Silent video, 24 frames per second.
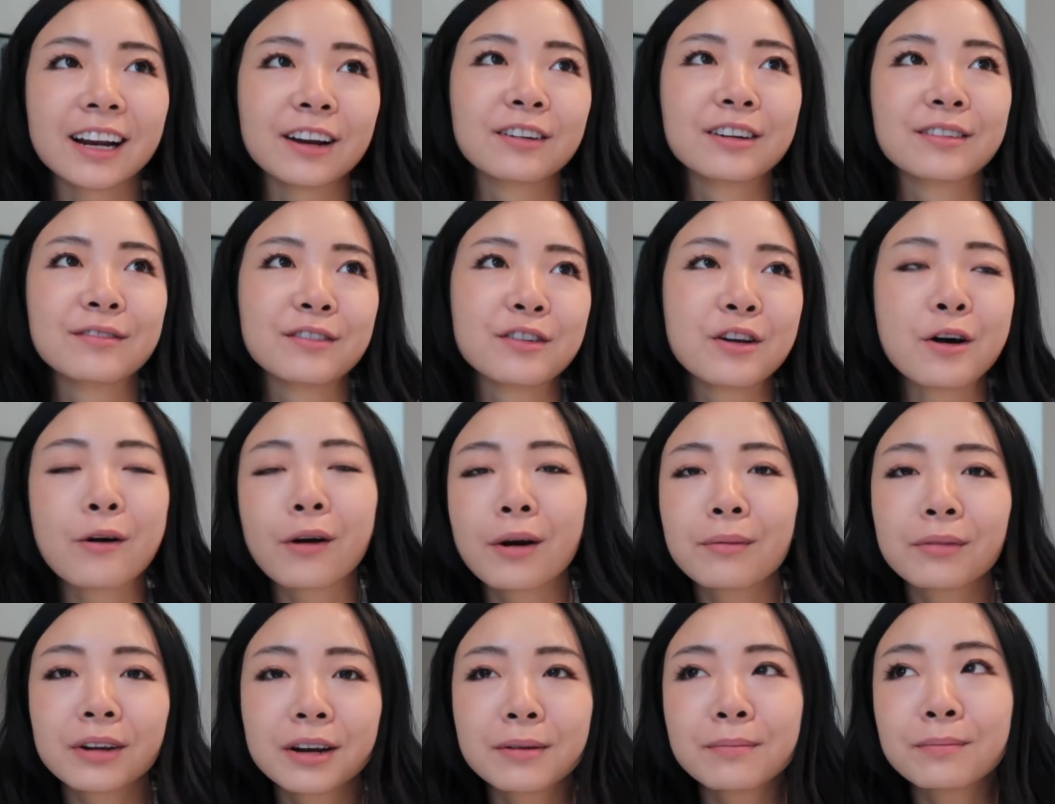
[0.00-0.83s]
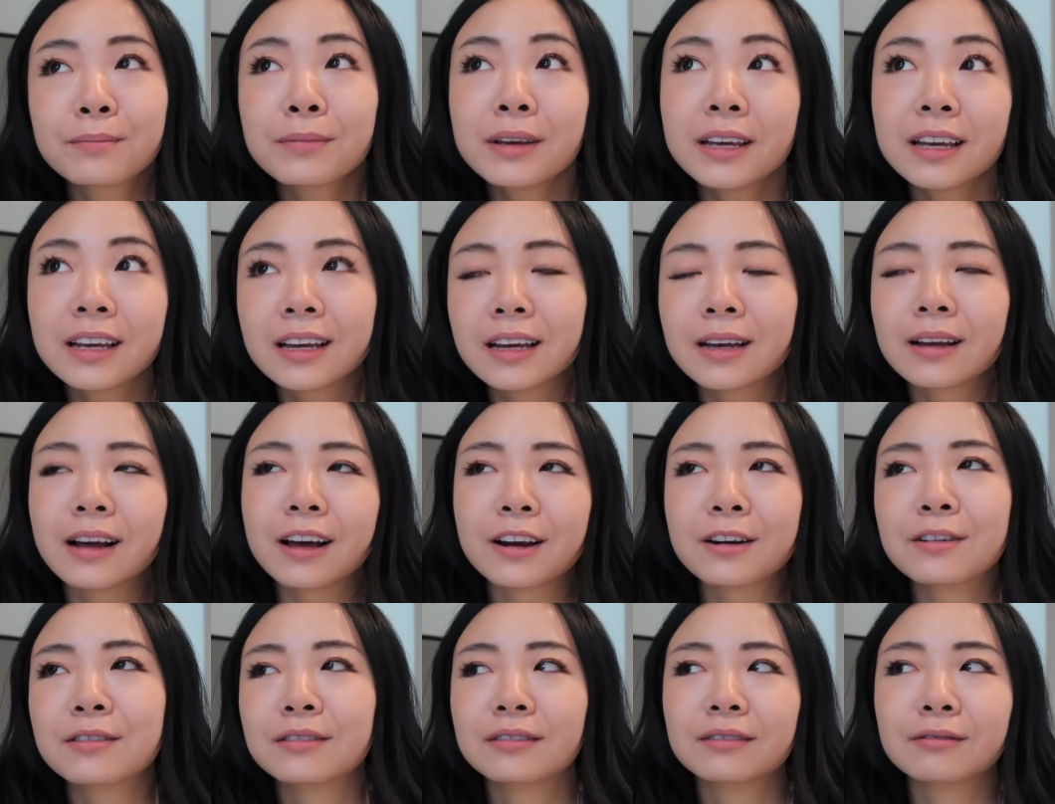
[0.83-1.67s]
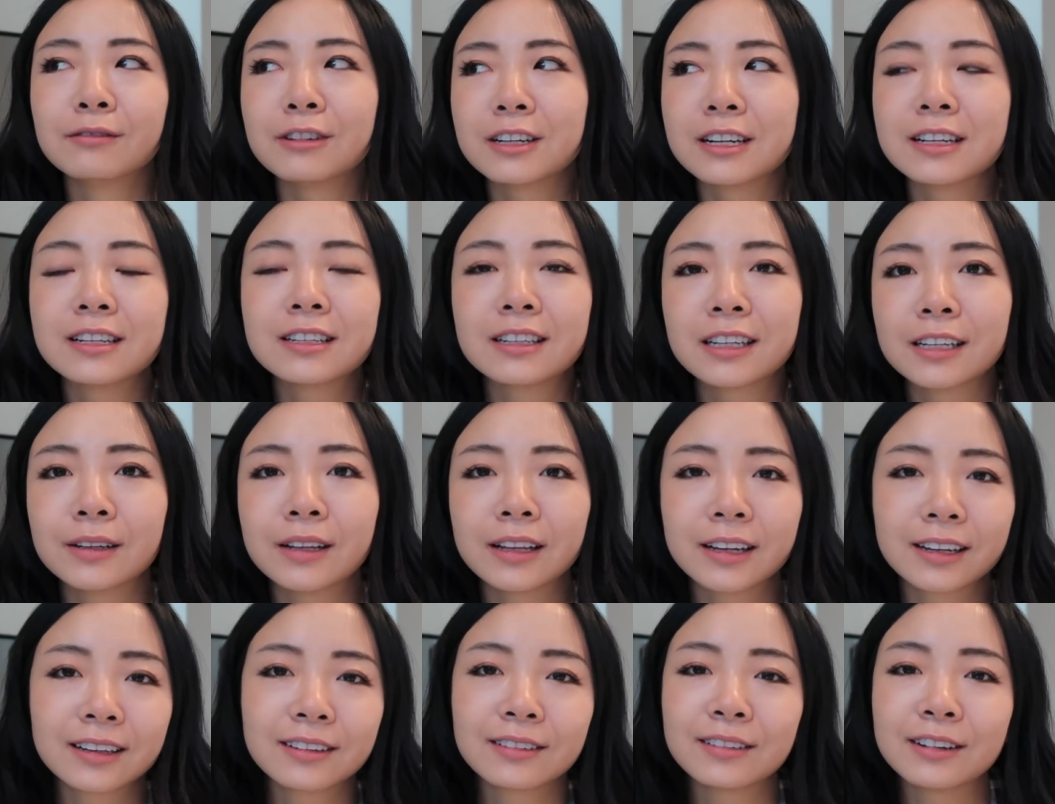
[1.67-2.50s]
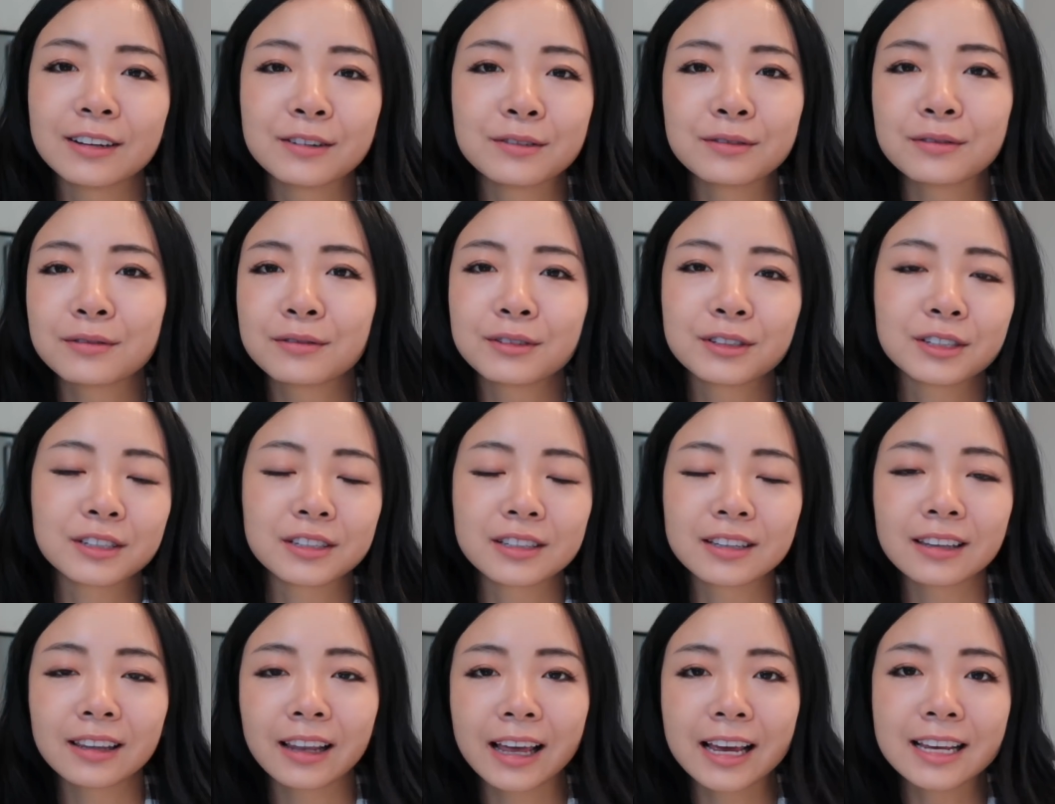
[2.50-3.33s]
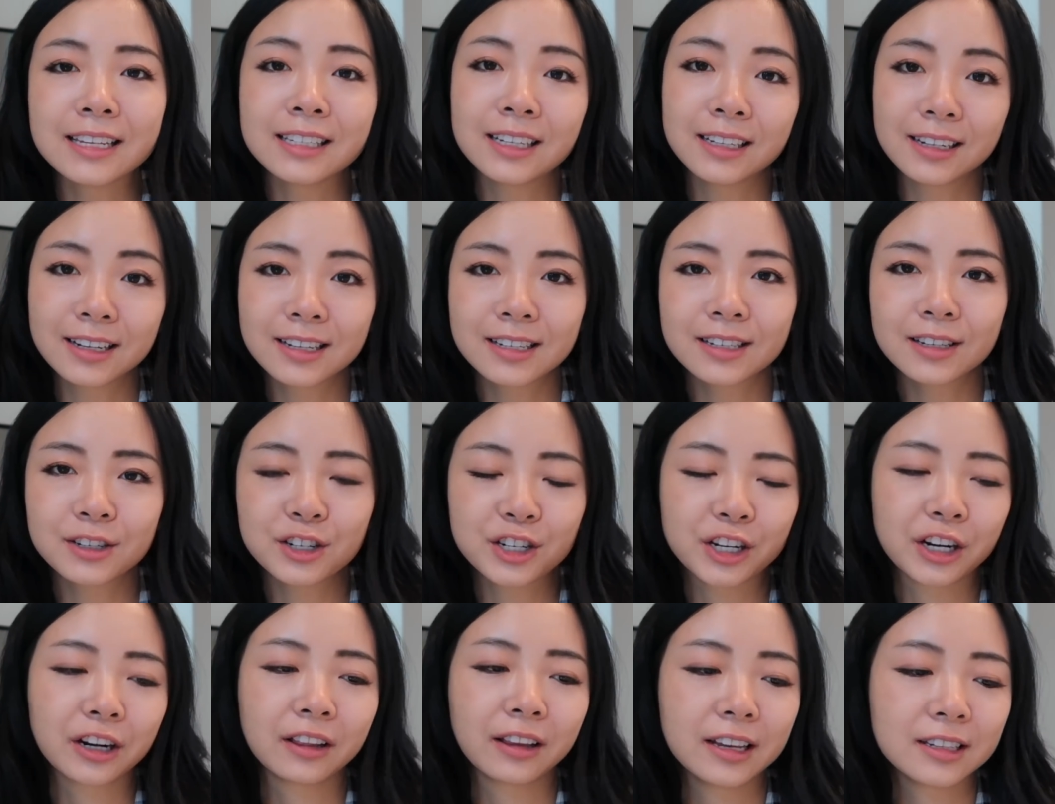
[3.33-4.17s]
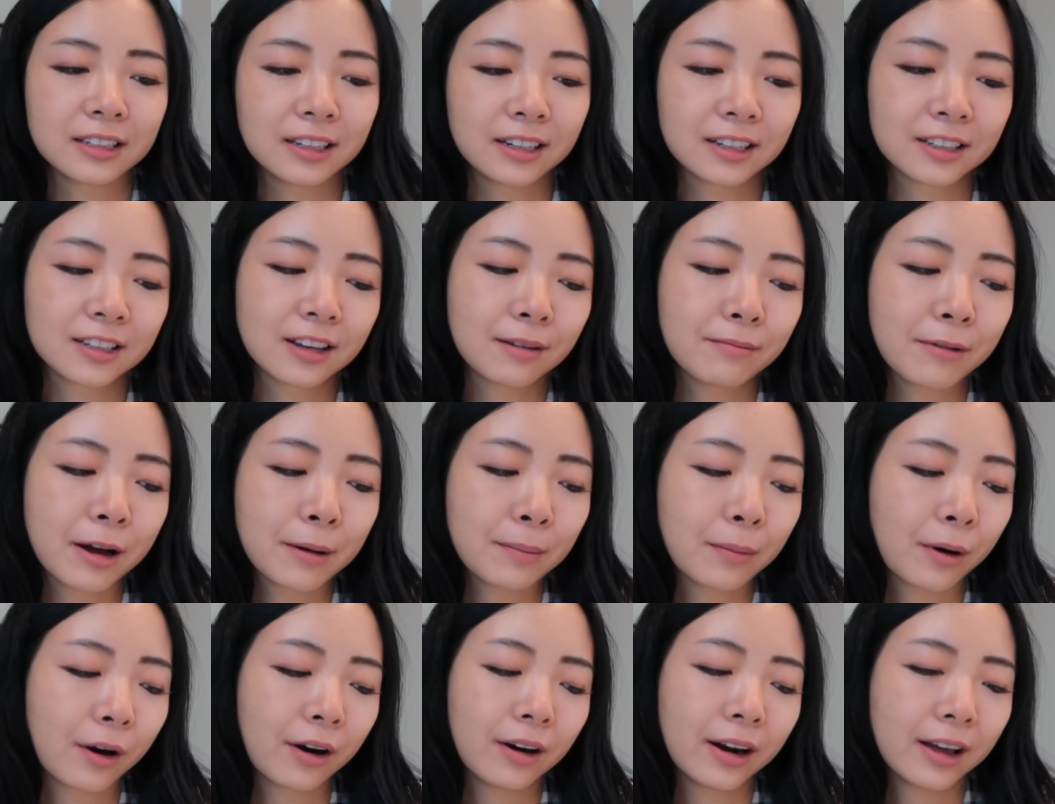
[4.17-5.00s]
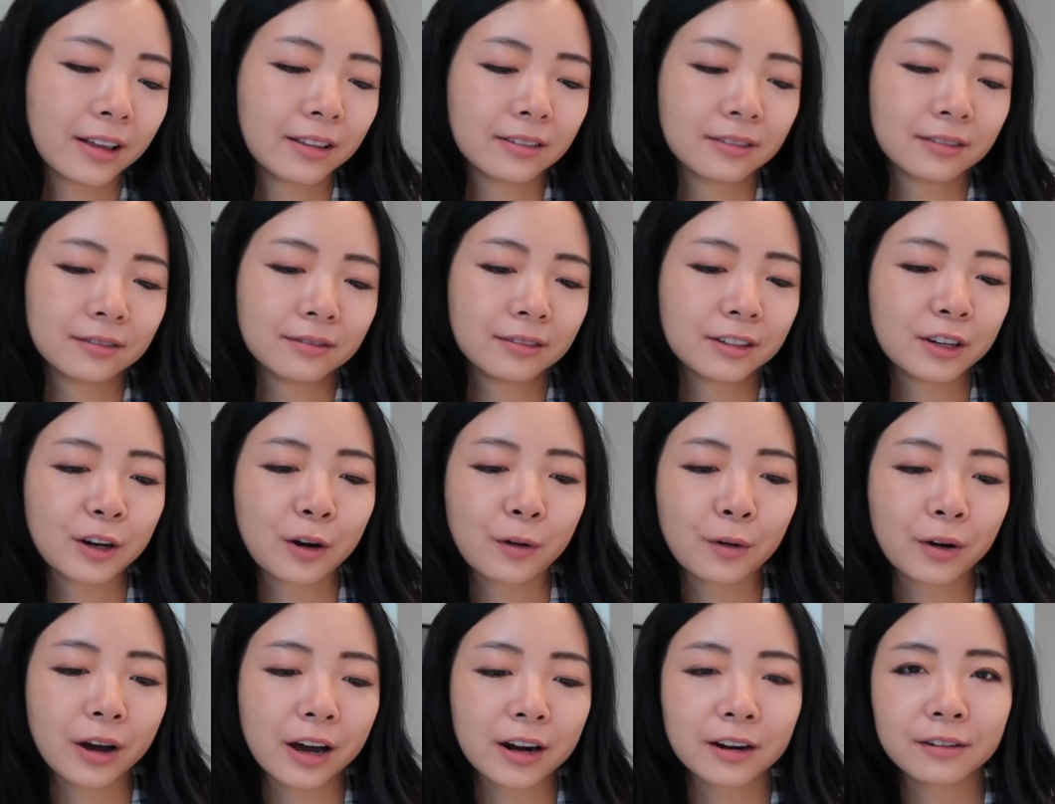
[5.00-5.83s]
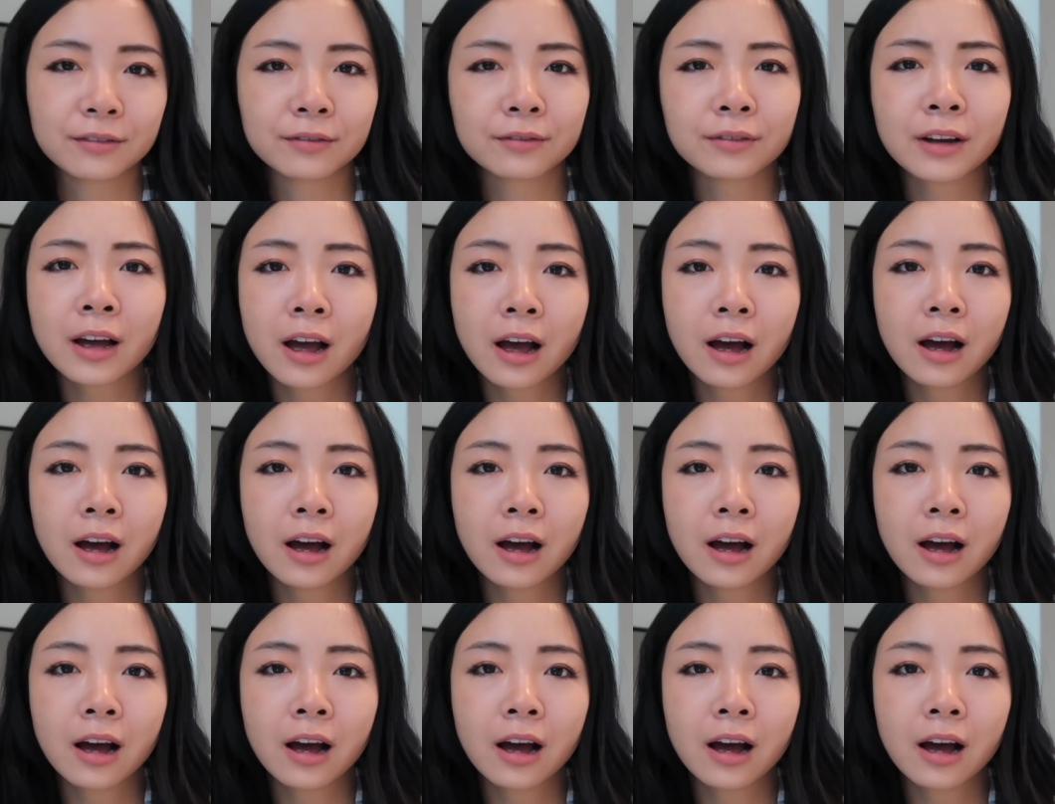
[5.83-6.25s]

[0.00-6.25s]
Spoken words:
I don't even know where I'm going to be. I don't want to deal, like, it was just laziness, sheer laziness on my part, and, you know, kind of